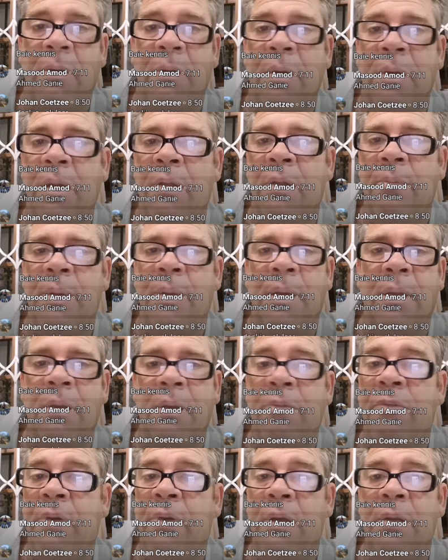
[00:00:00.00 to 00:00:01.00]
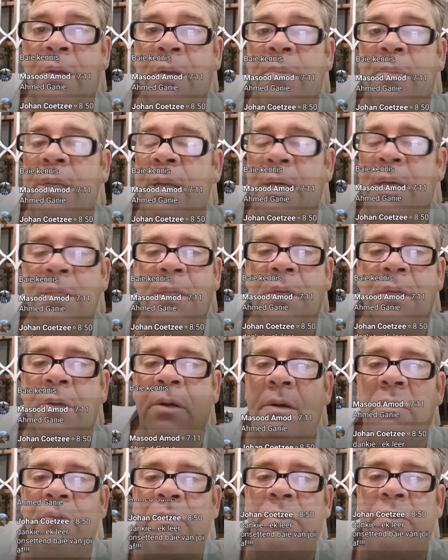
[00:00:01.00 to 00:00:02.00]
your Geelbek and you find them nicely
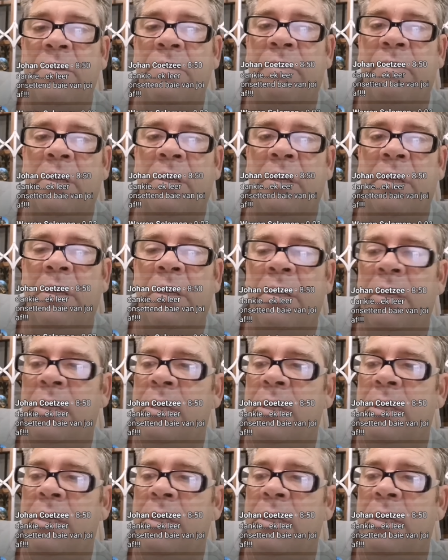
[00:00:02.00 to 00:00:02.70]
on your fish finder.